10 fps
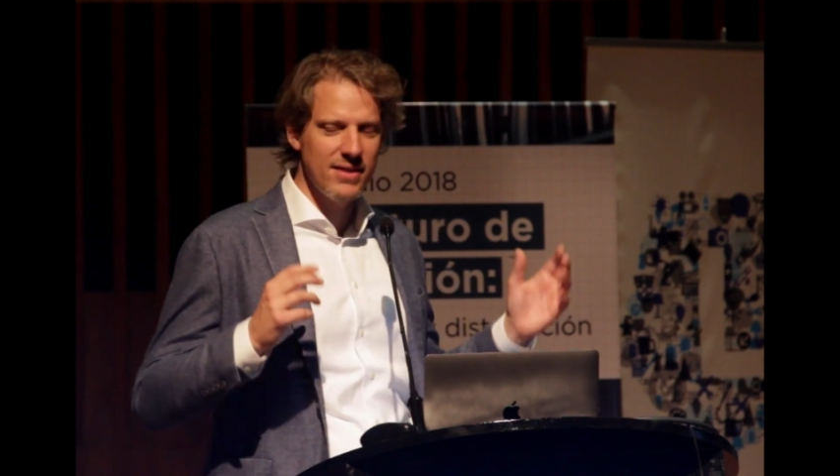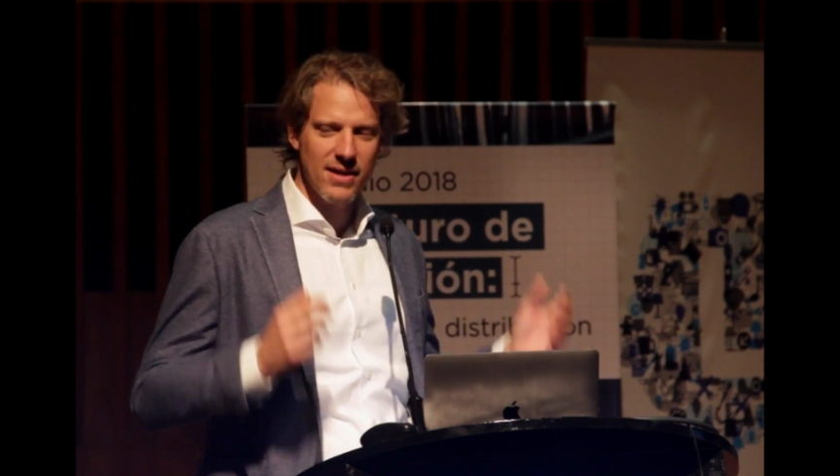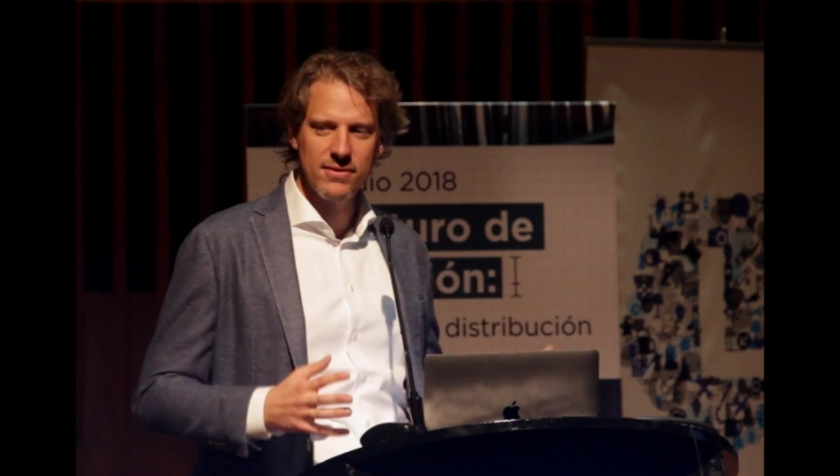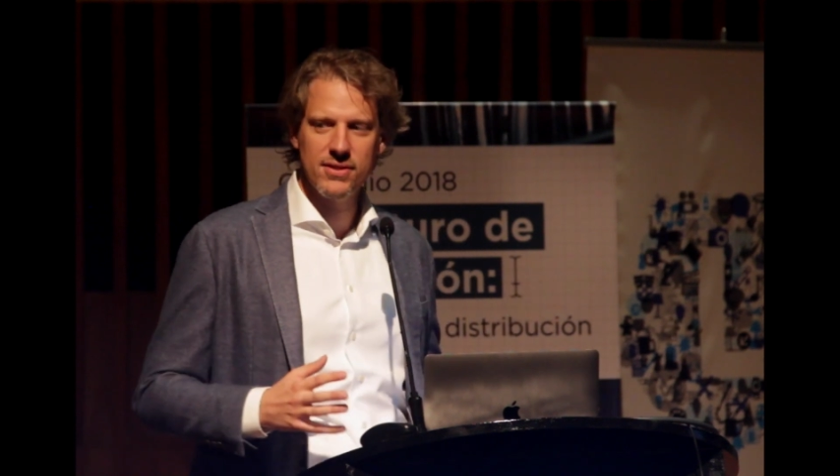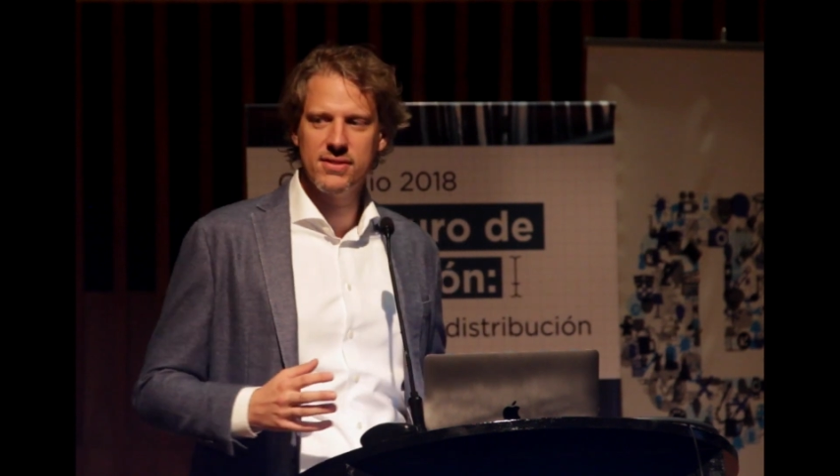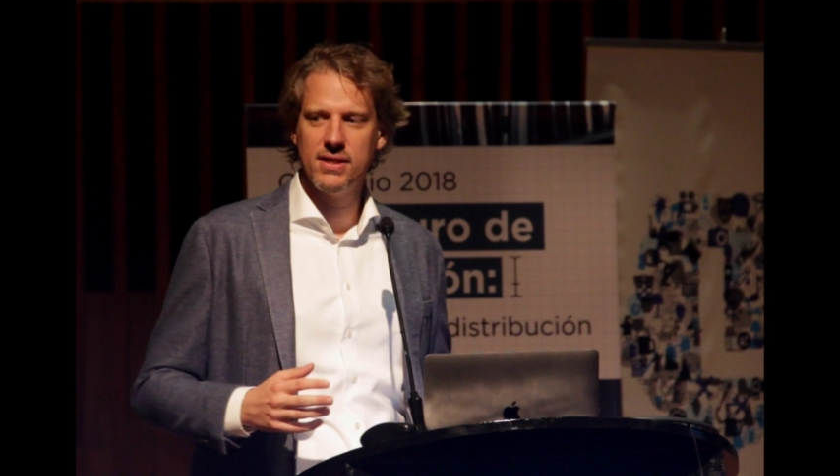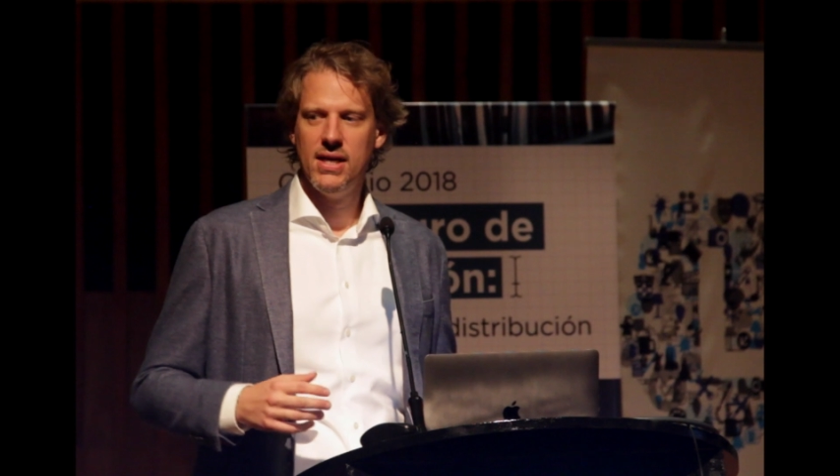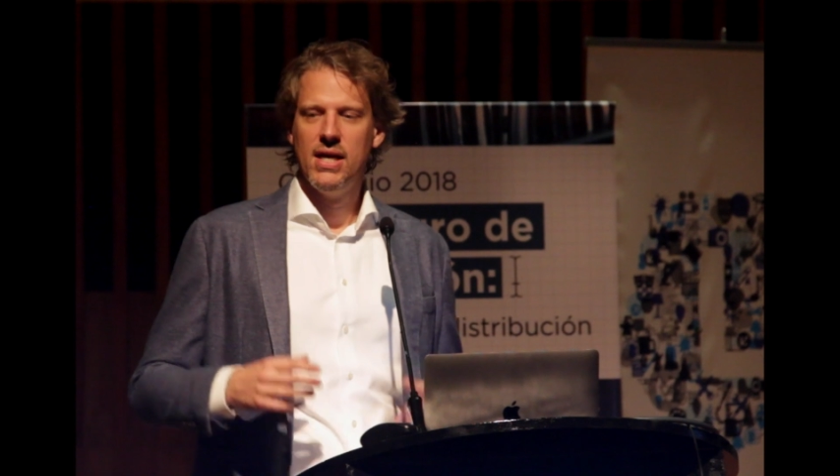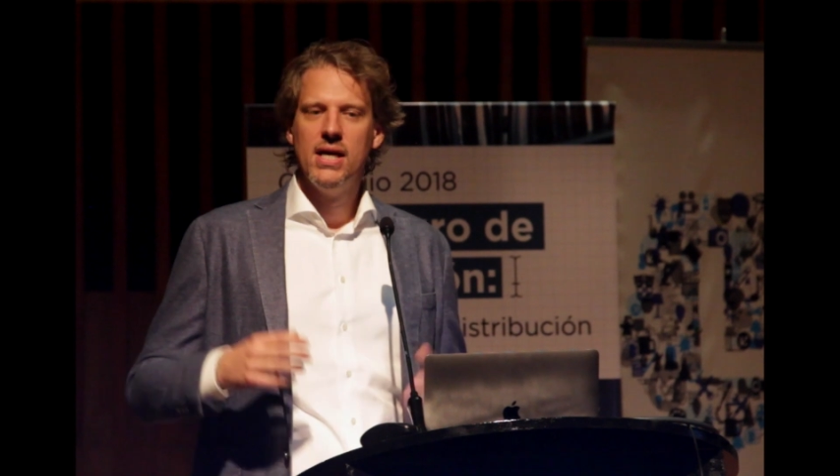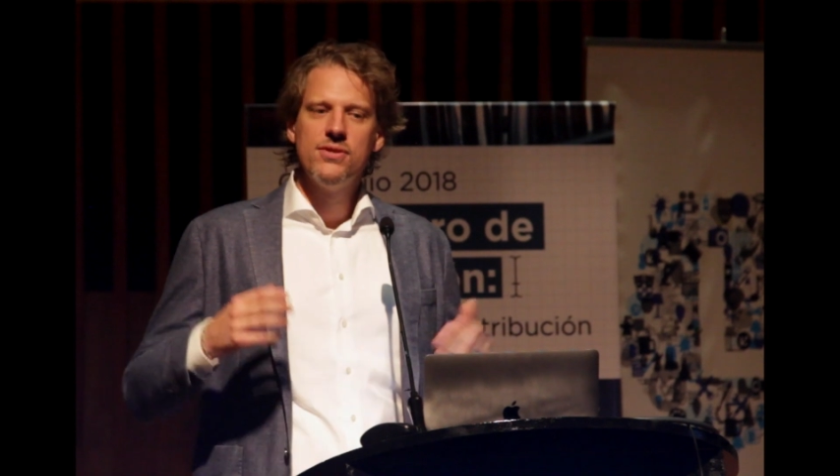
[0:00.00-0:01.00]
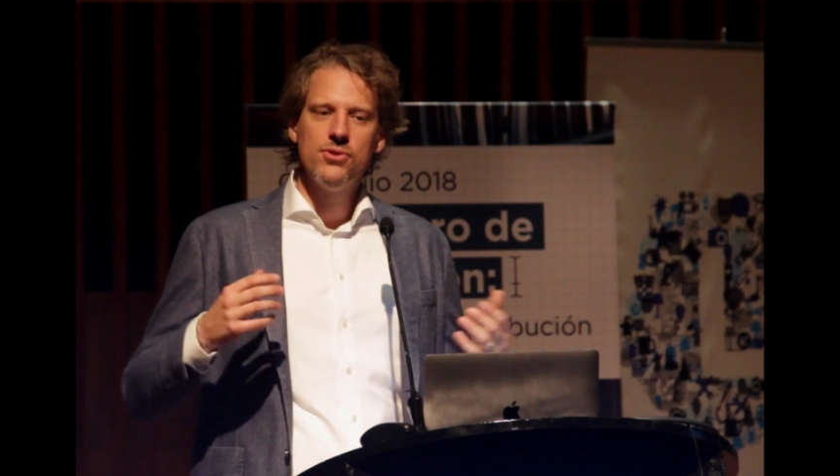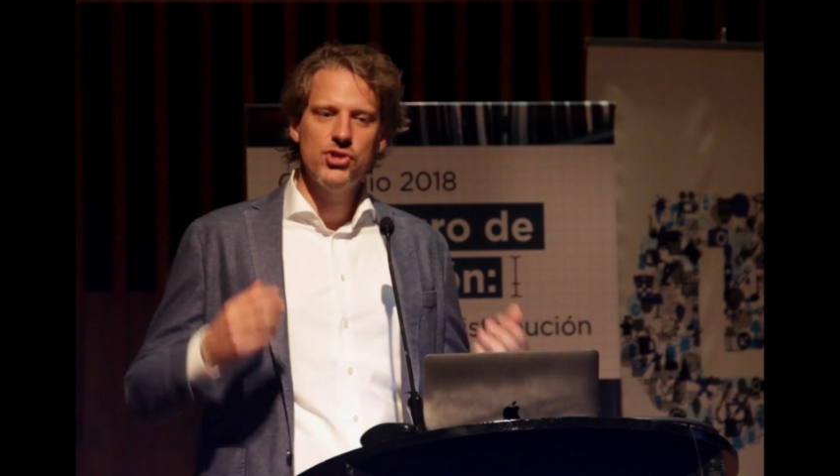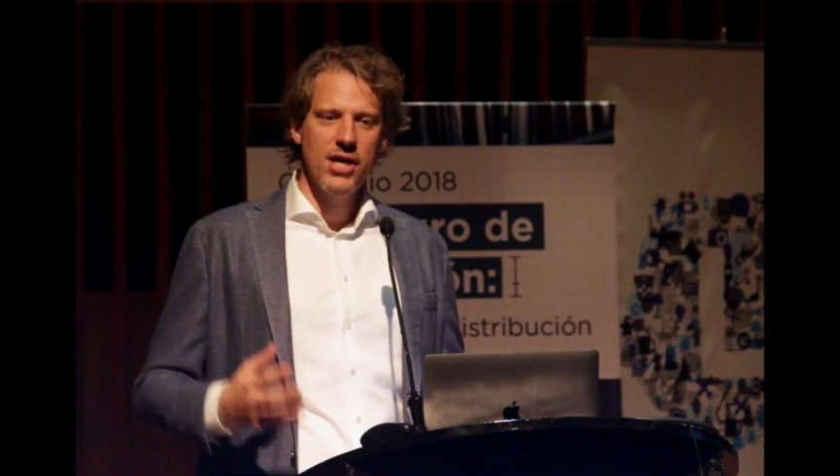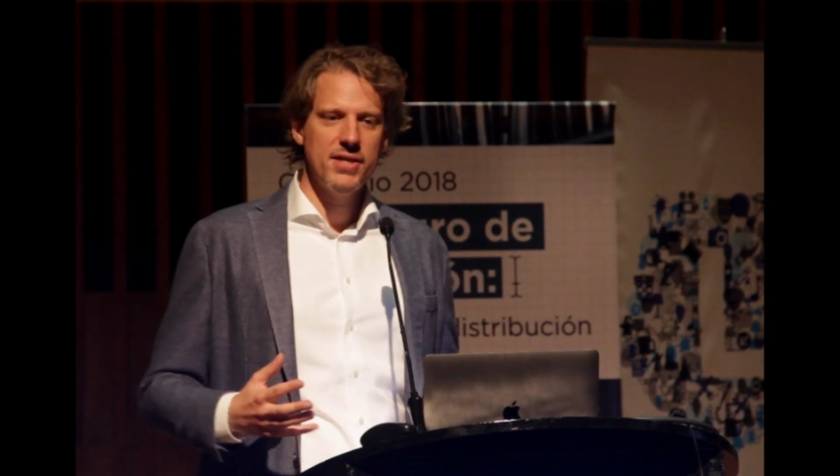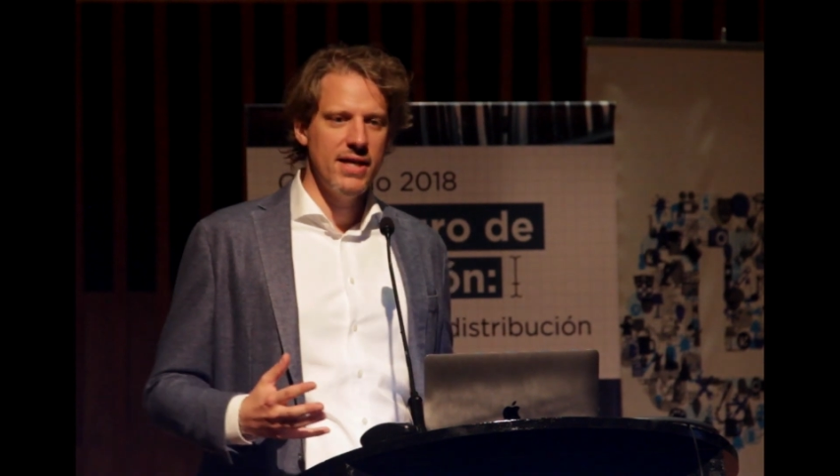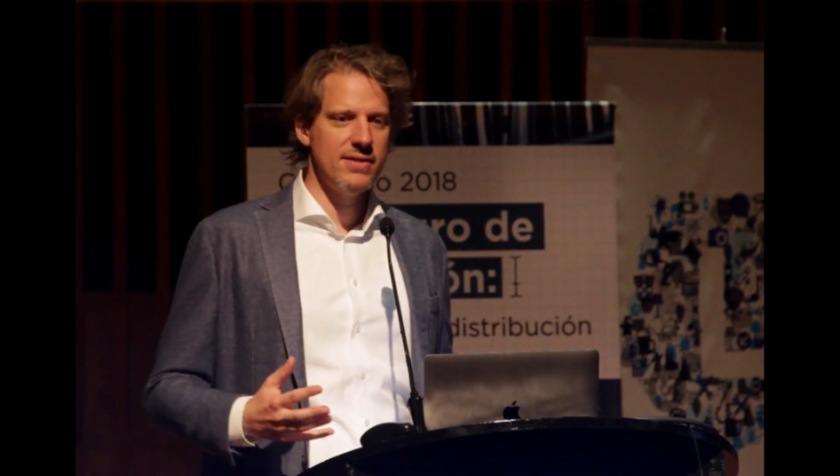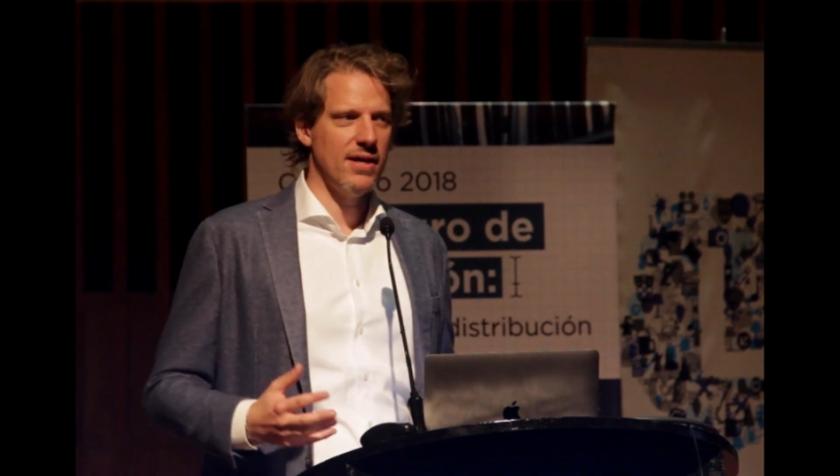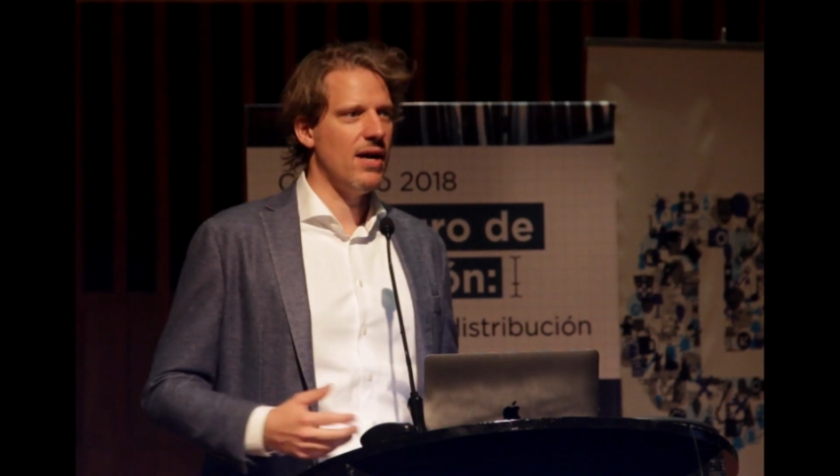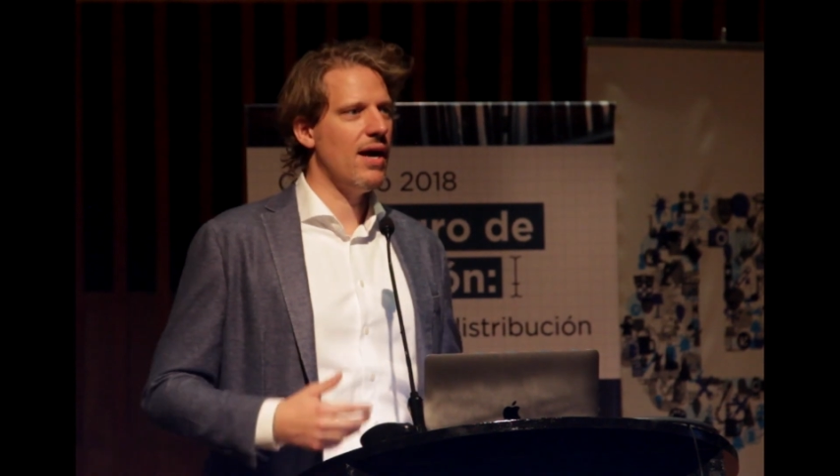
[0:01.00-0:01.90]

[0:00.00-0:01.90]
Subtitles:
the others, to share data.